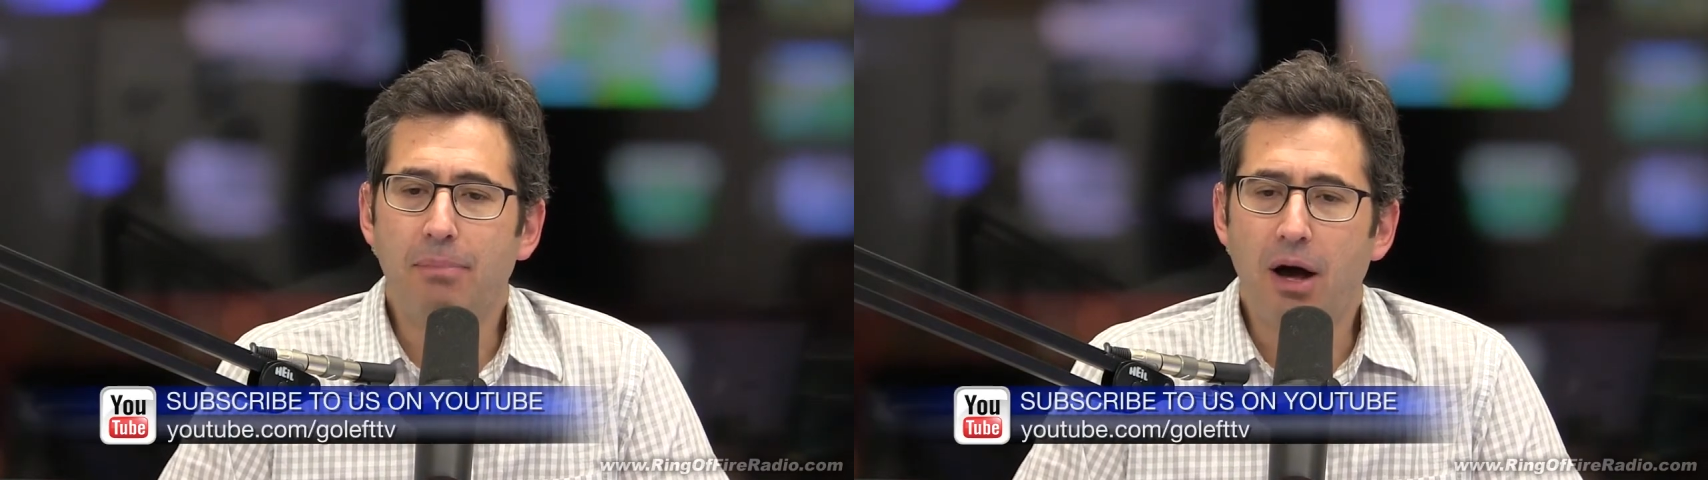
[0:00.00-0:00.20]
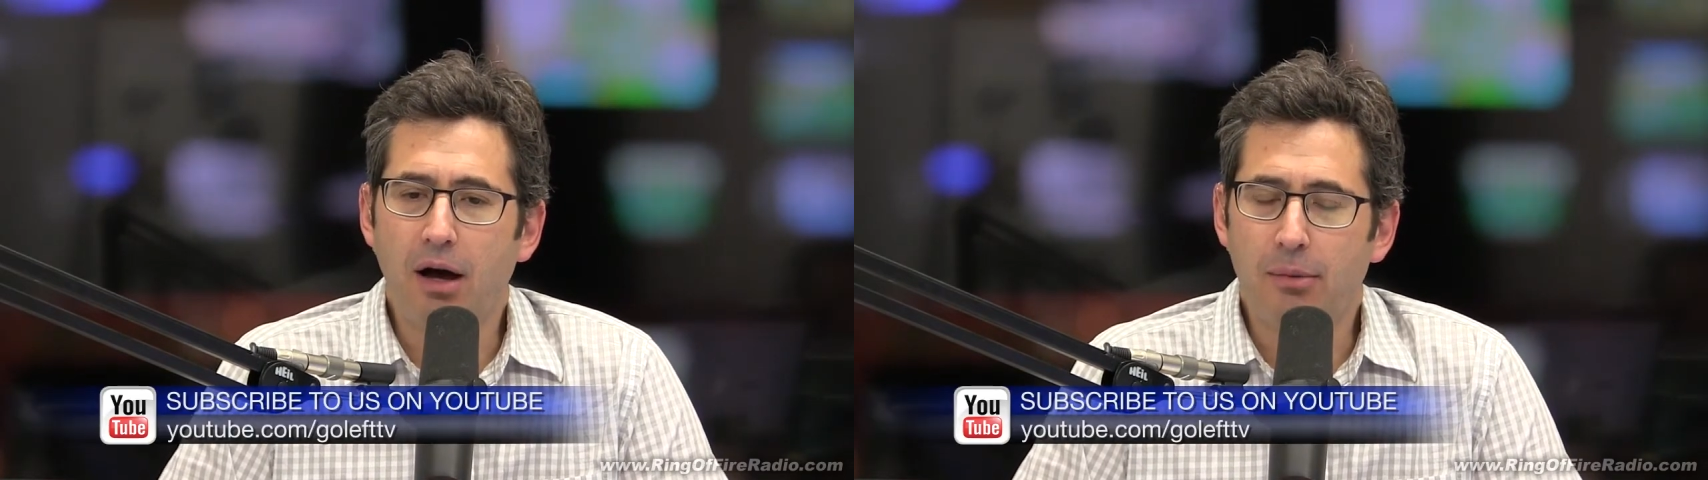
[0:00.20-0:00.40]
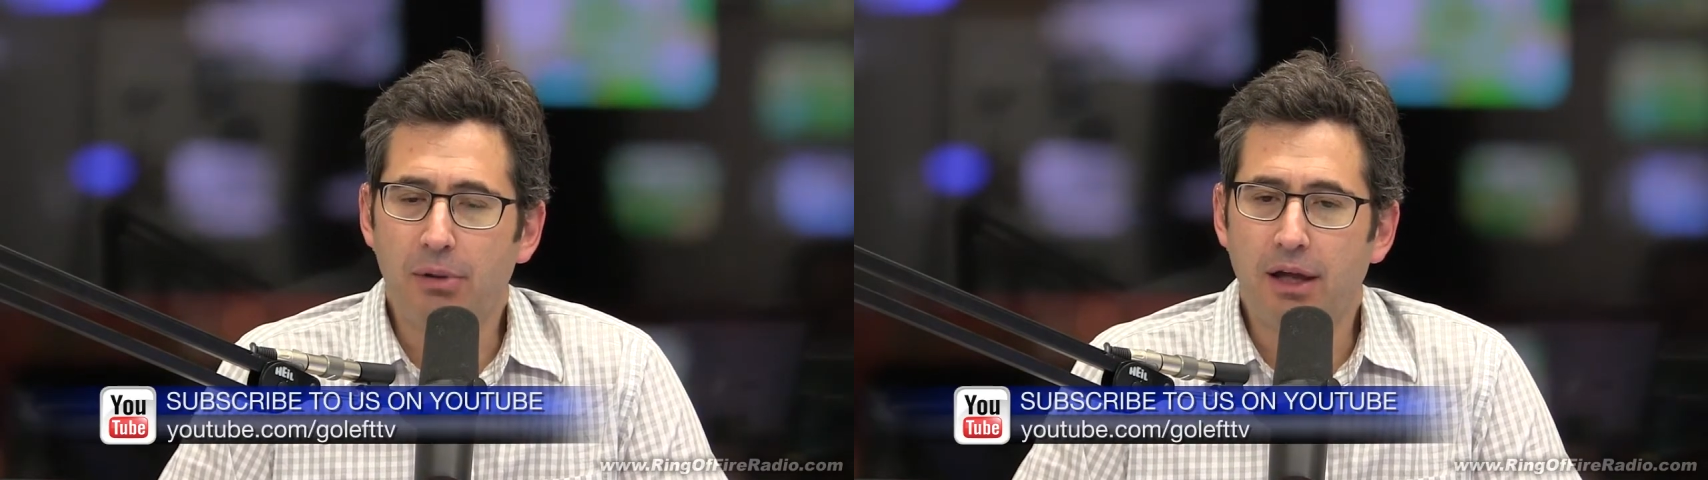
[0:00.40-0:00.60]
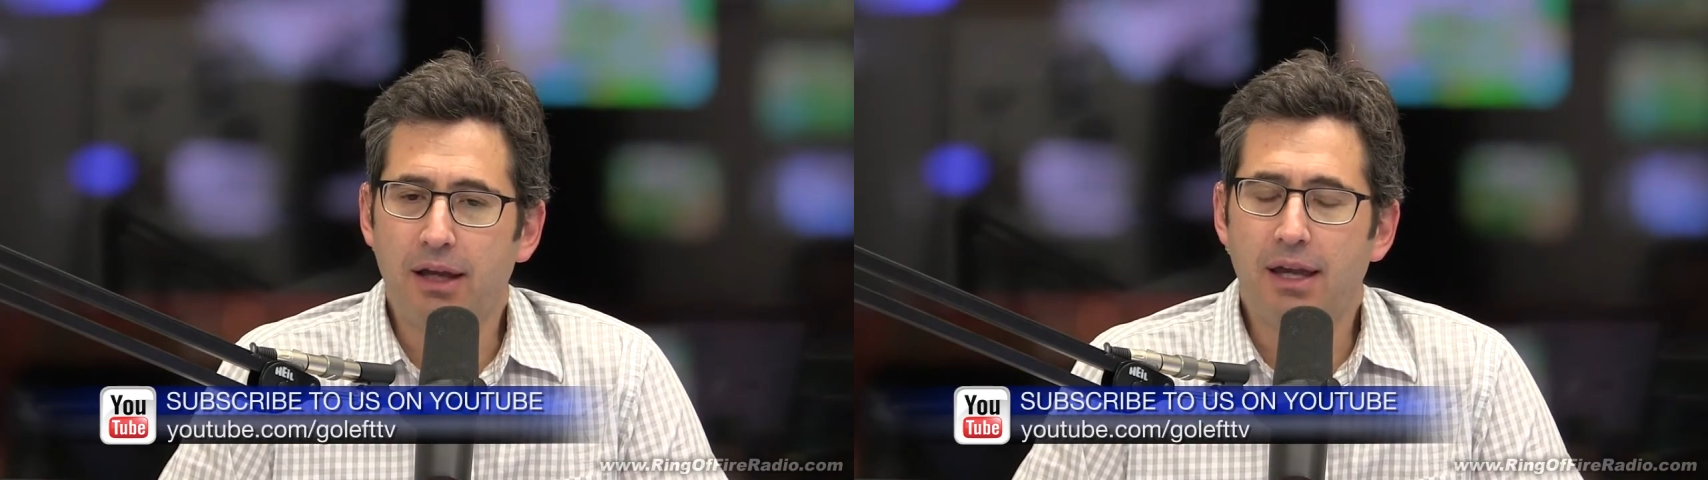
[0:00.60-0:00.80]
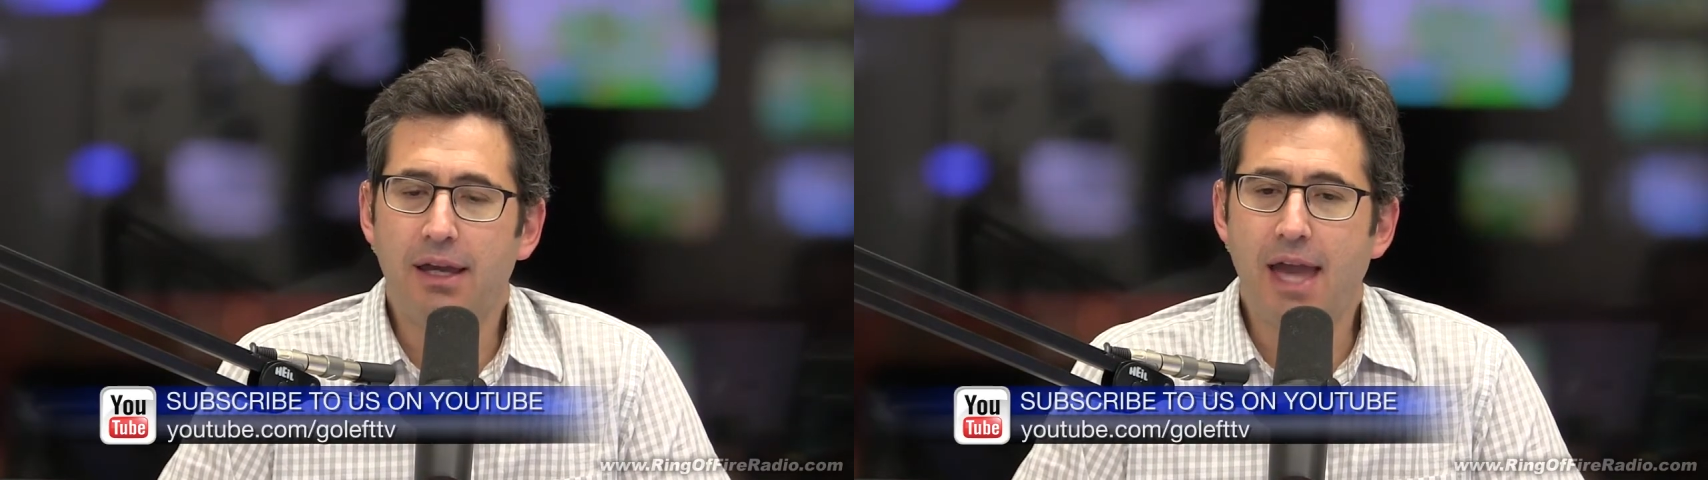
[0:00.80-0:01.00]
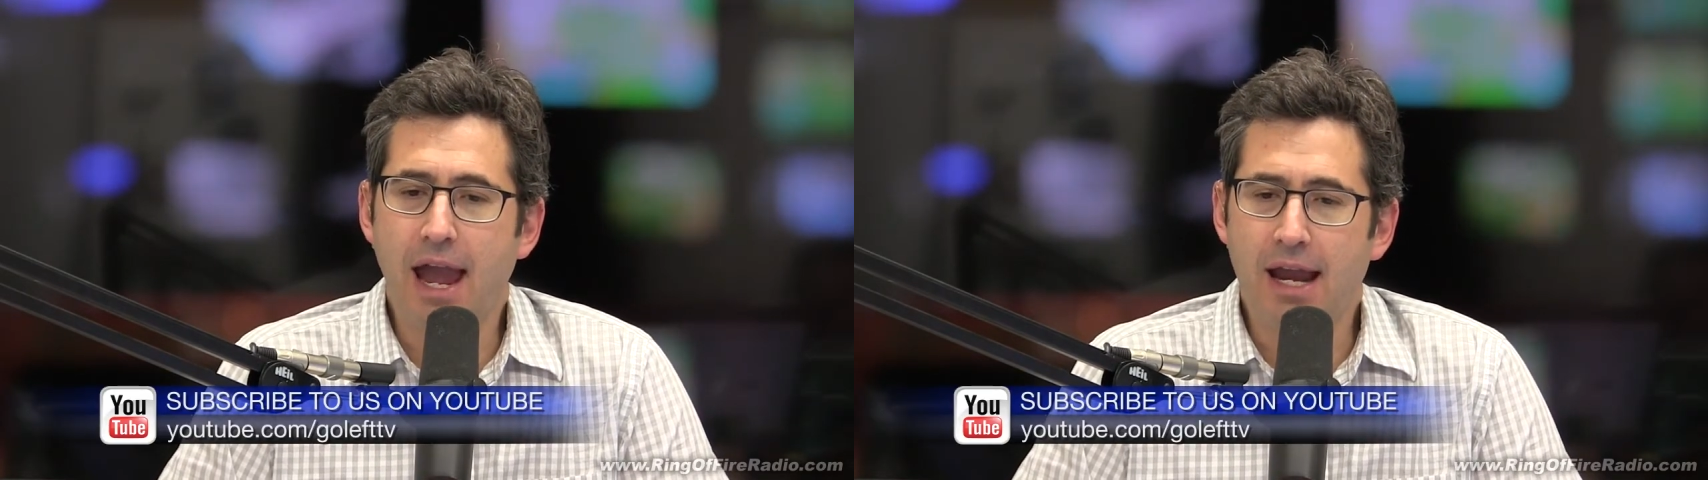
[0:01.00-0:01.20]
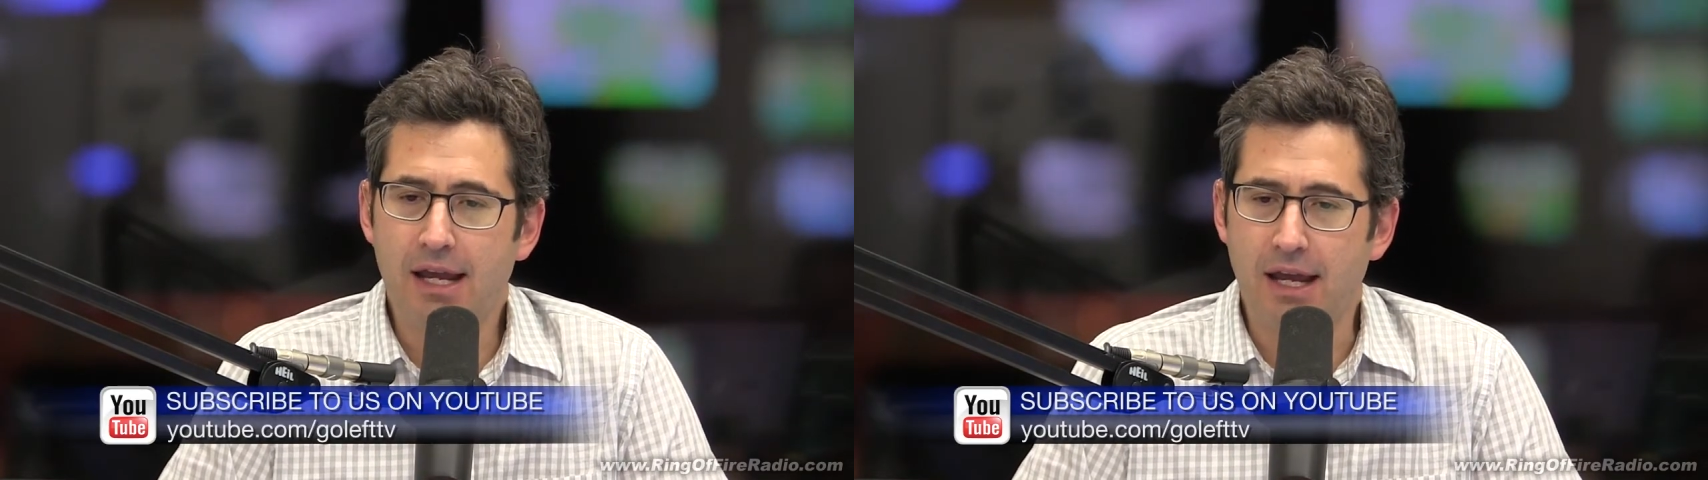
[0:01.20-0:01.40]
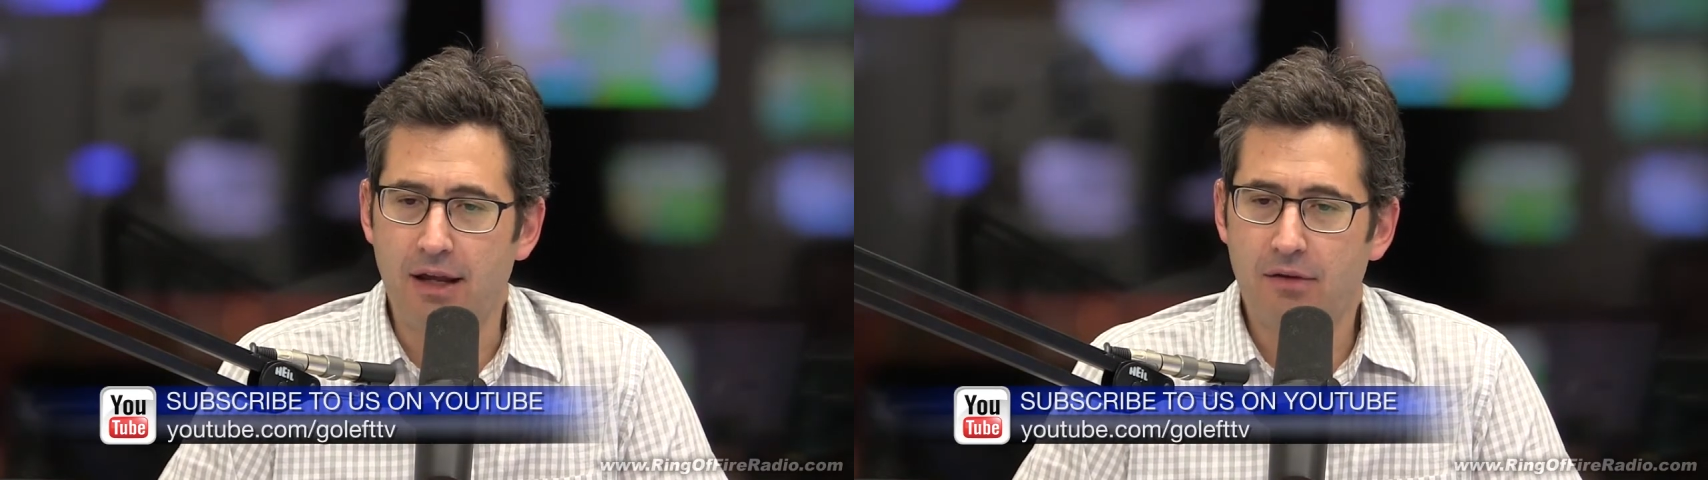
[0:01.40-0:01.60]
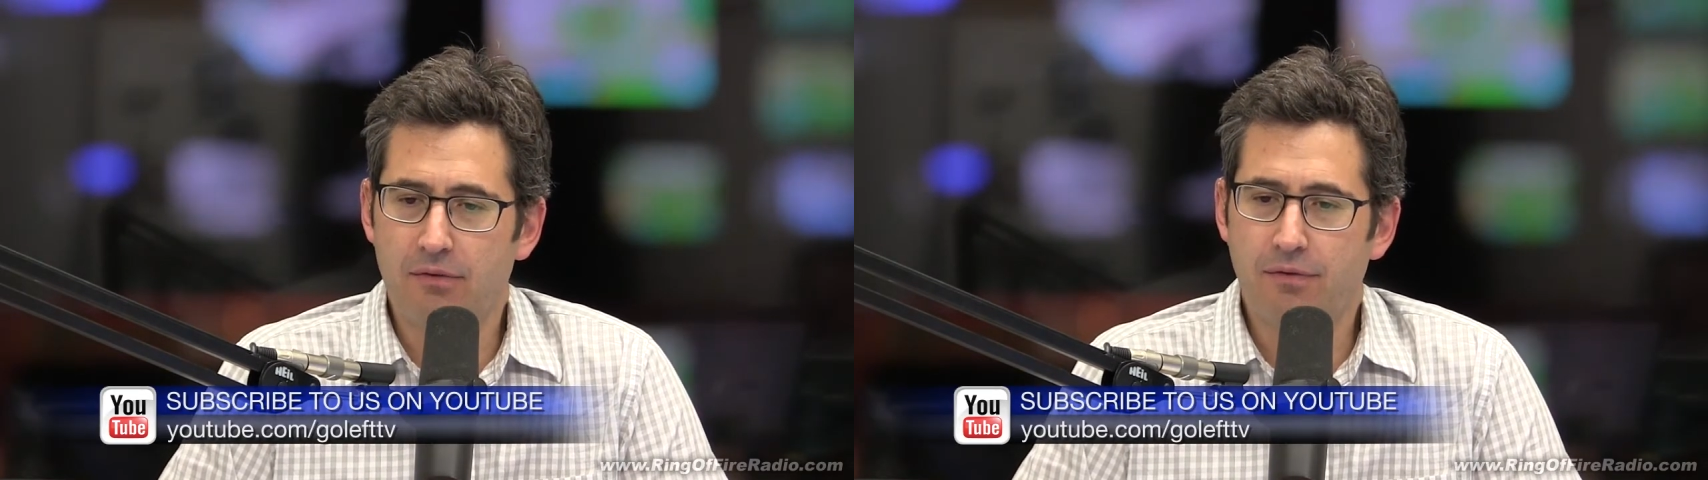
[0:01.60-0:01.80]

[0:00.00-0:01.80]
public gaining